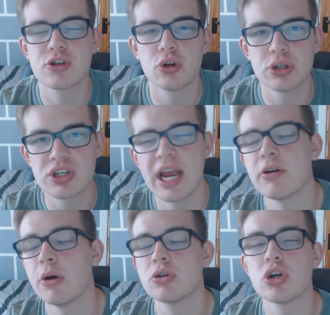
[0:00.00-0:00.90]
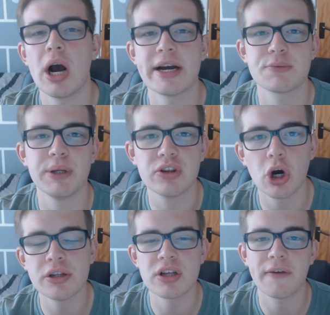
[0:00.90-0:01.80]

So the second round draw has been done.